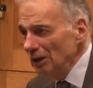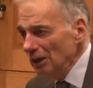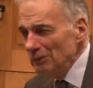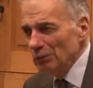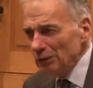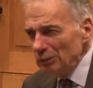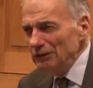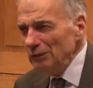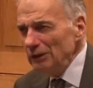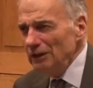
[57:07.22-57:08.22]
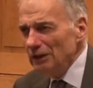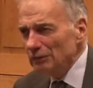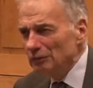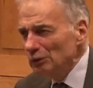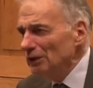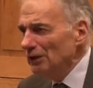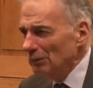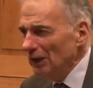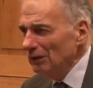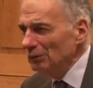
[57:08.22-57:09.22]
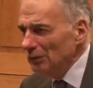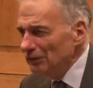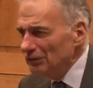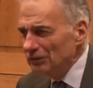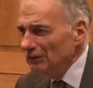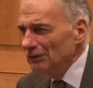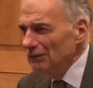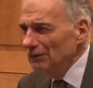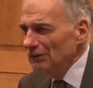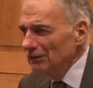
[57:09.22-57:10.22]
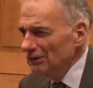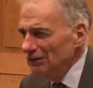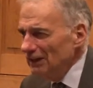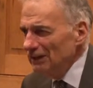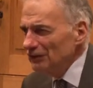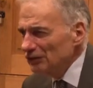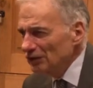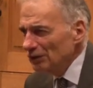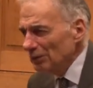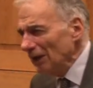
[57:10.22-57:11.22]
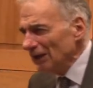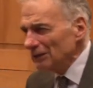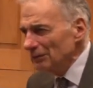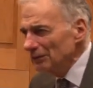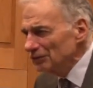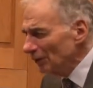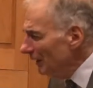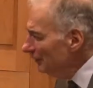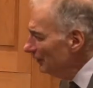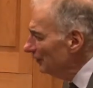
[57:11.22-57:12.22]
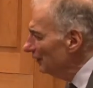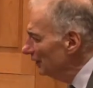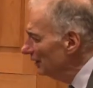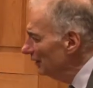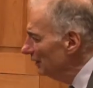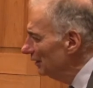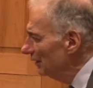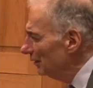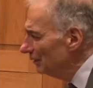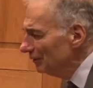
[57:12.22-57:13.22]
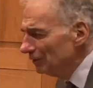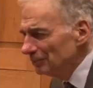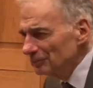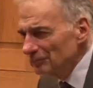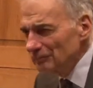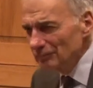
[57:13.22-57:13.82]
I mean, what are we doing here? Fooling around with idiosyncratic traits. So why they like this?